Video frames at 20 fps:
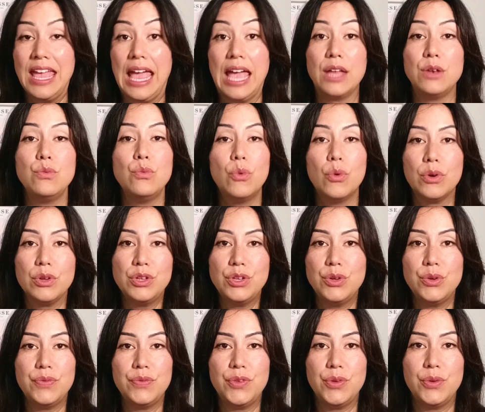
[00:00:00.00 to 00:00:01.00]
and warn
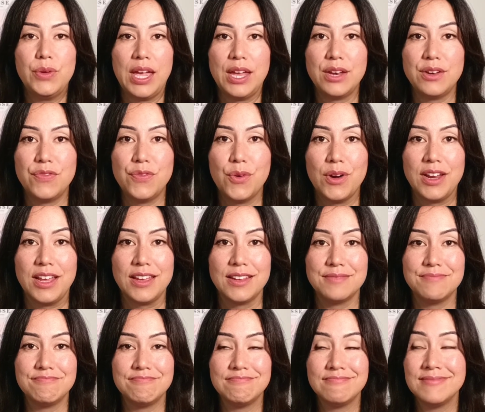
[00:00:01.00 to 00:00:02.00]
you if you can't afford it.